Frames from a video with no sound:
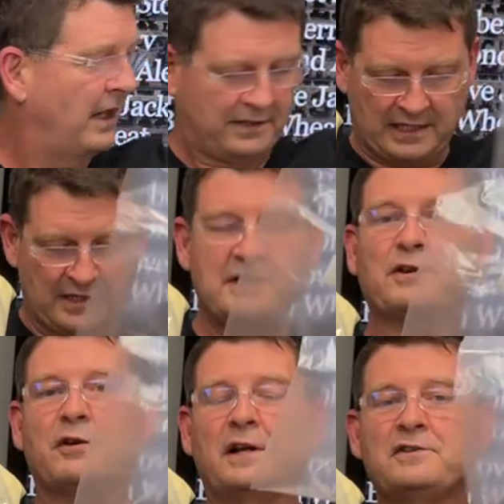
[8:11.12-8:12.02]
that's how I did the
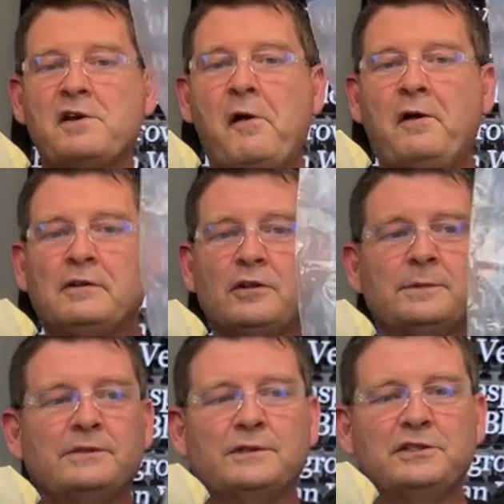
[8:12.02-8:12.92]
crickets. Throw
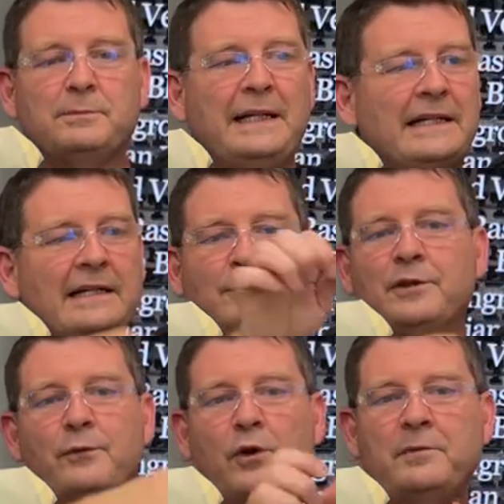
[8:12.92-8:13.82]
them in a freezer bag, hit them with
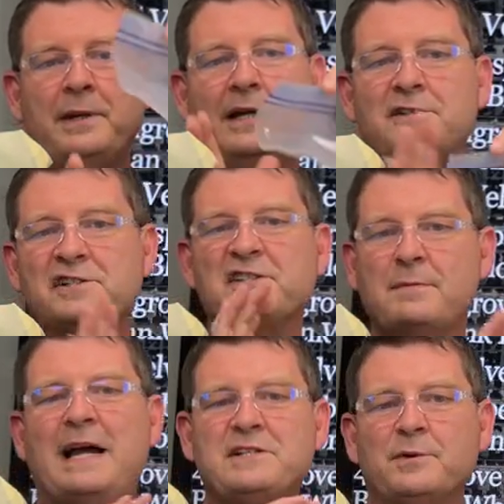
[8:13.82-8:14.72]
a rolling pin, or just
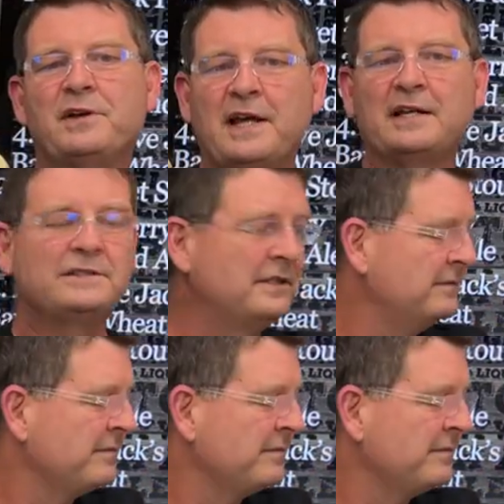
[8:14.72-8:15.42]
smash them with your hands.